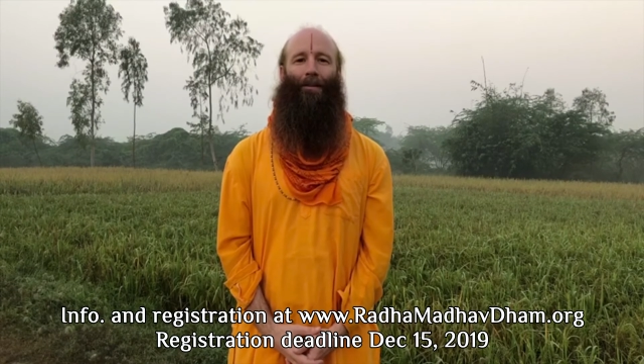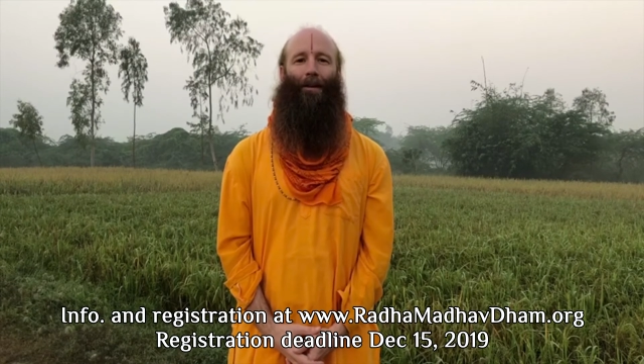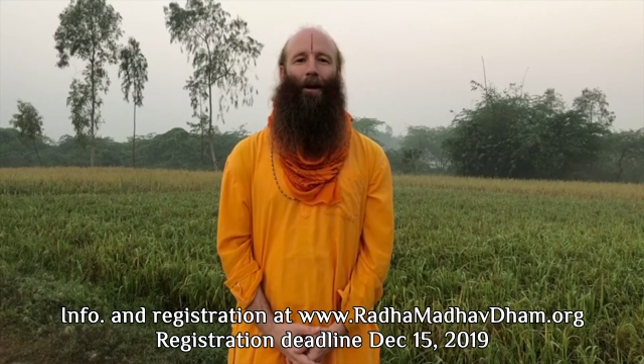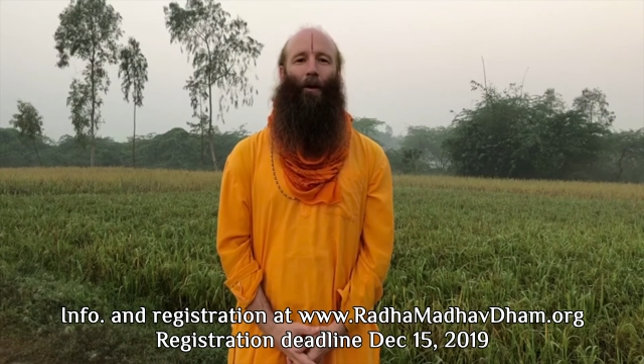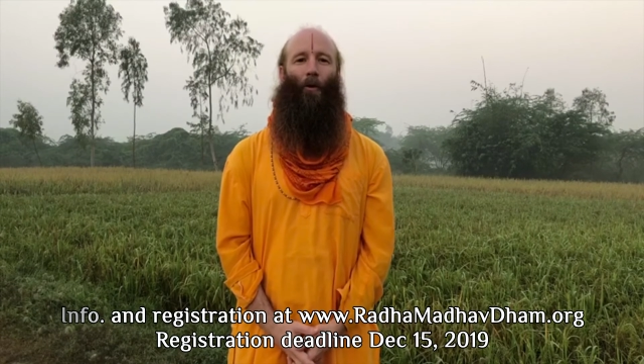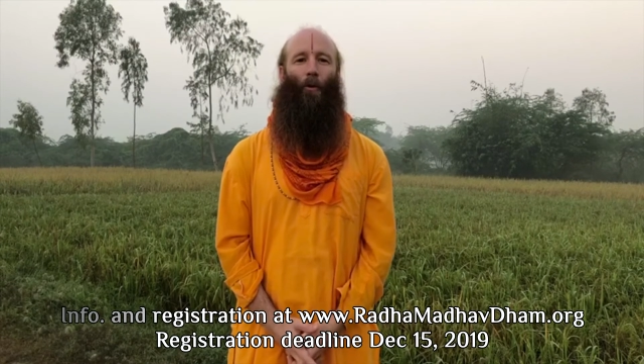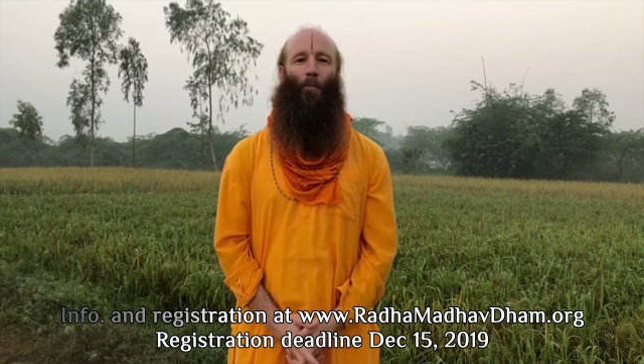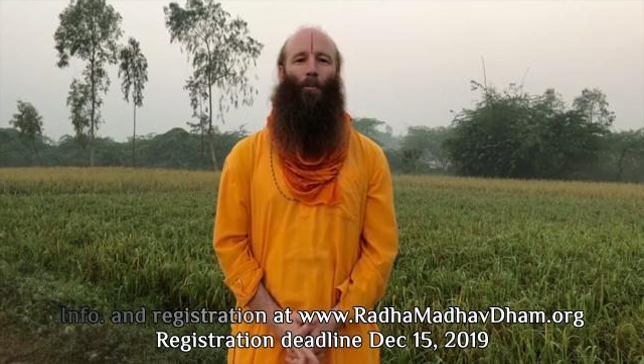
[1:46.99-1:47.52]
I
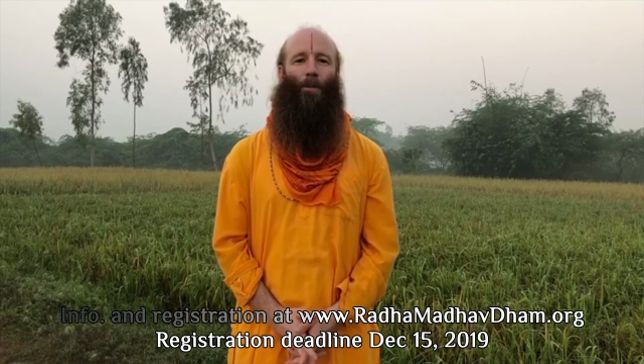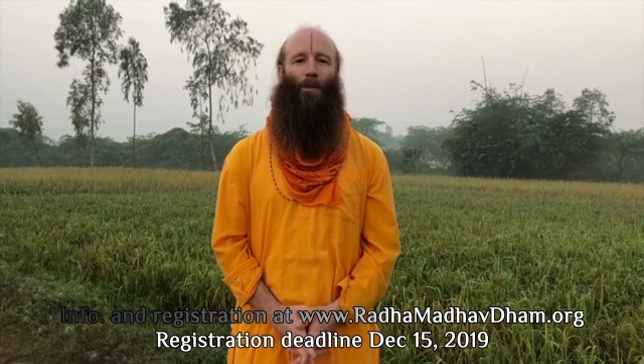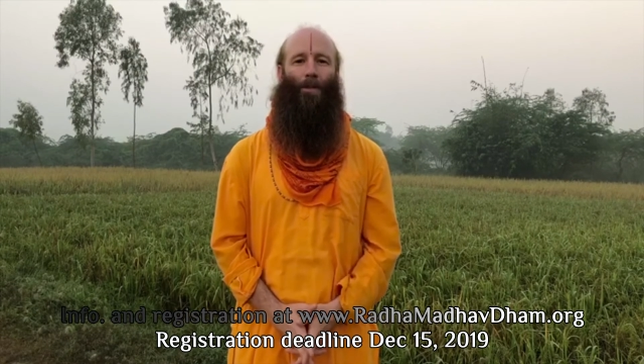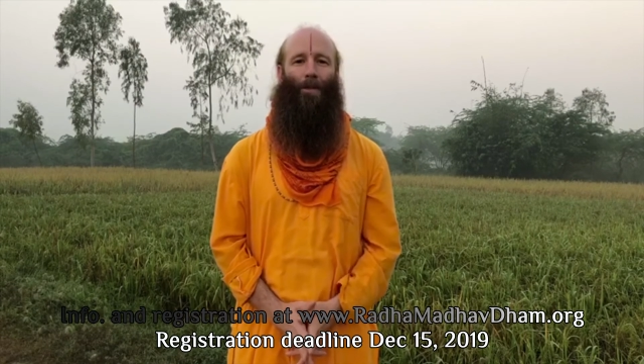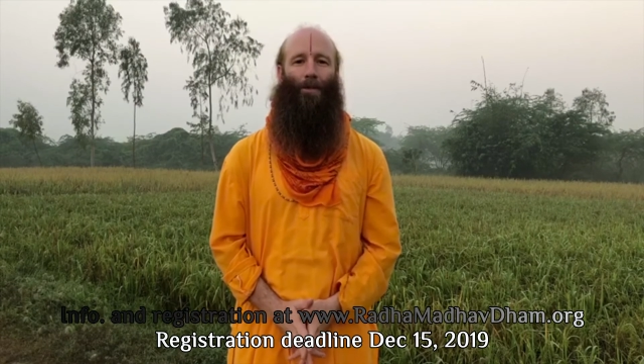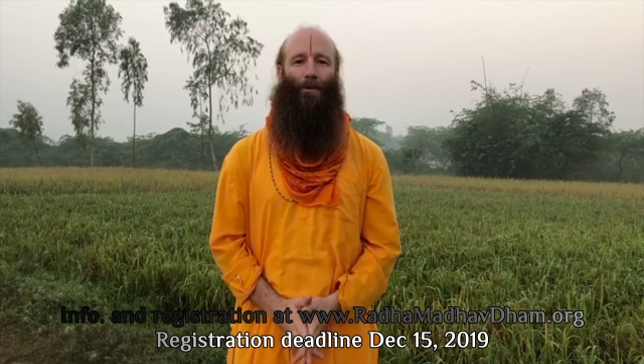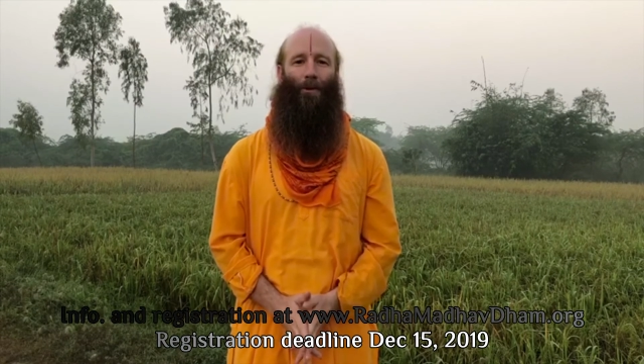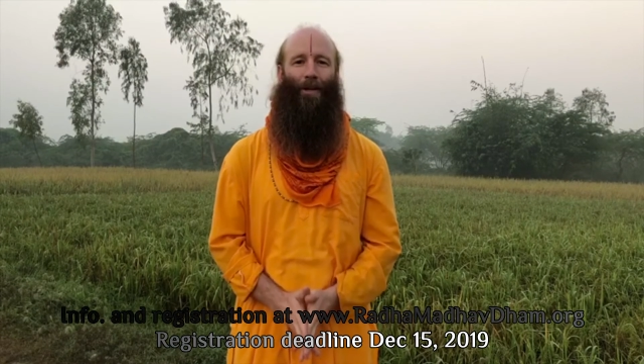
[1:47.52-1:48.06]
hope to
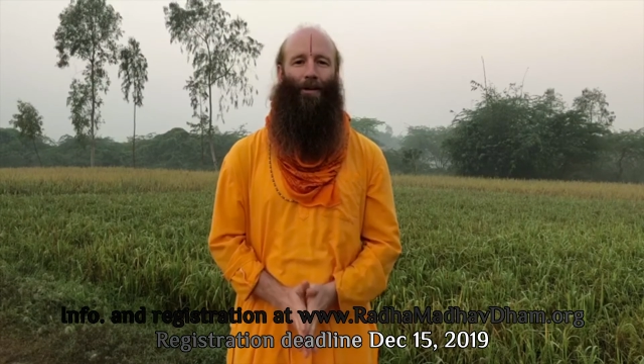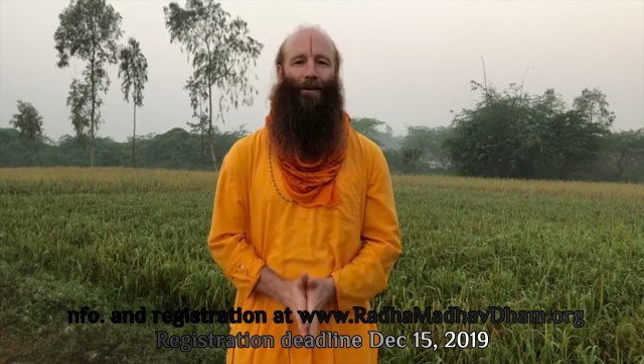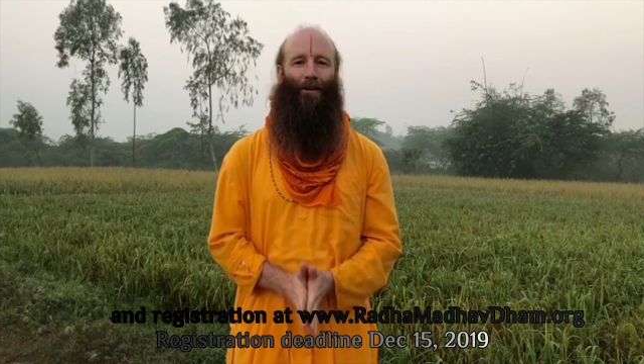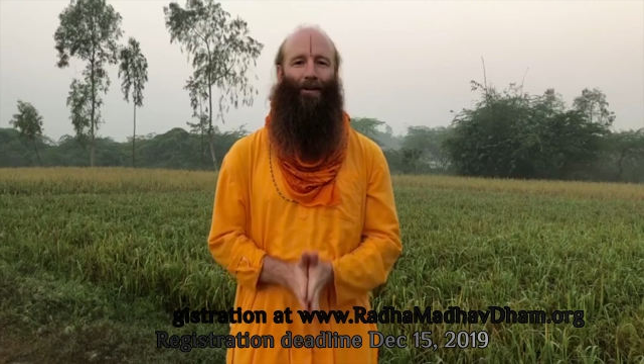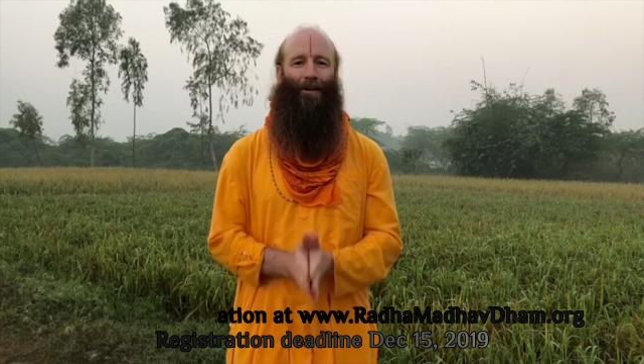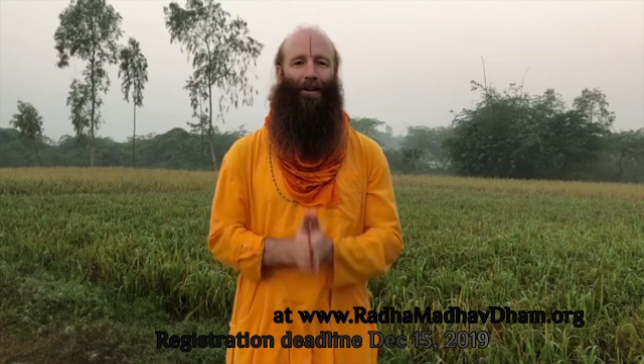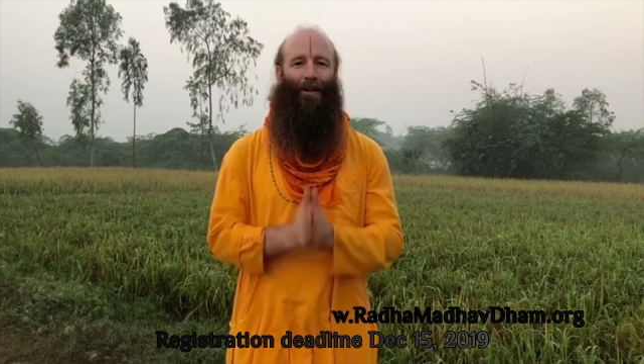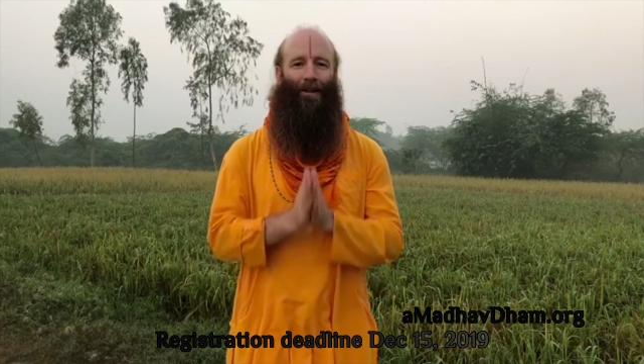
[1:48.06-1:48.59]
see you here.
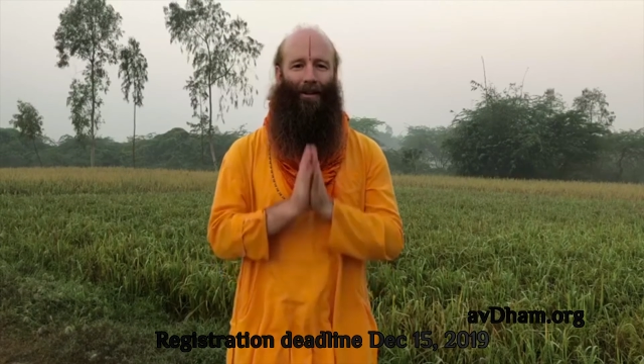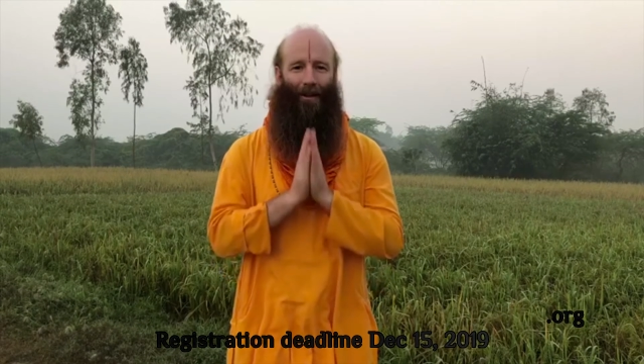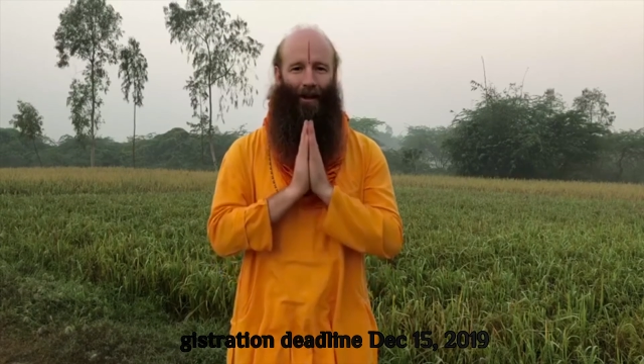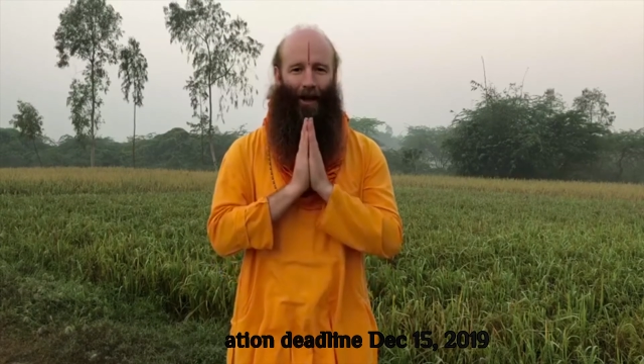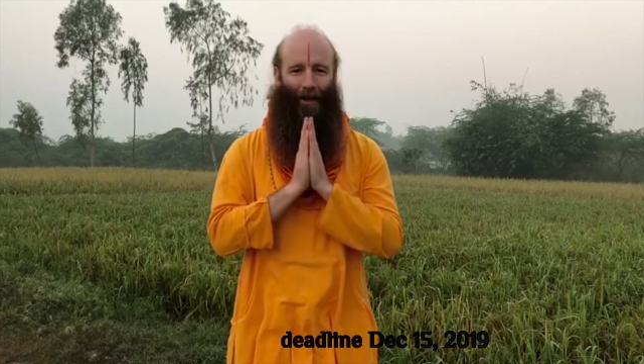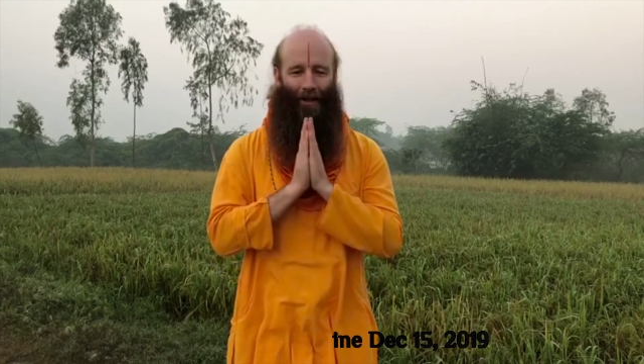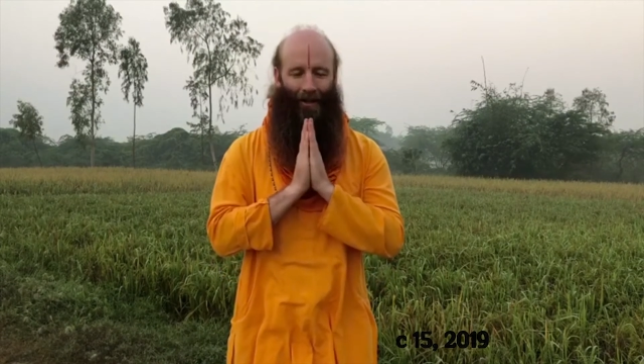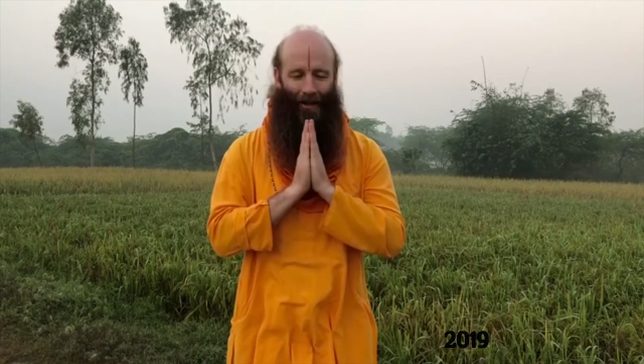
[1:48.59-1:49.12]

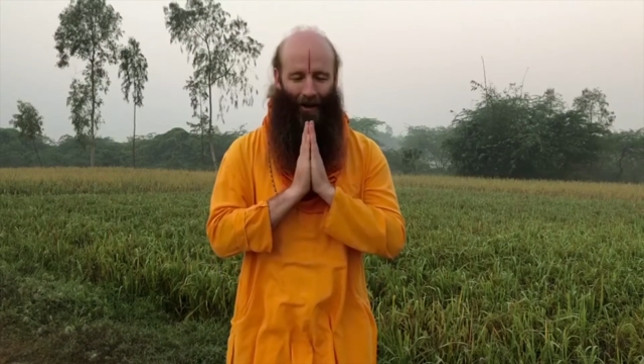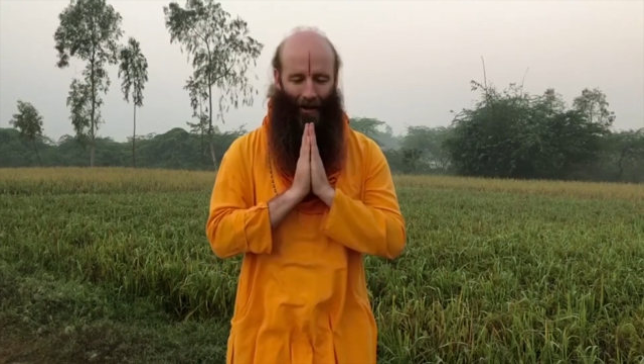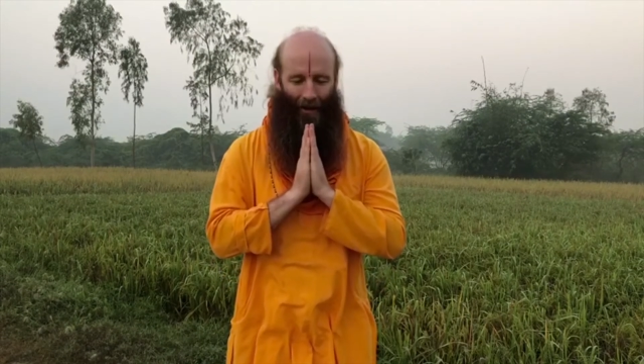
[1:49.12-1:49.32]
Radhe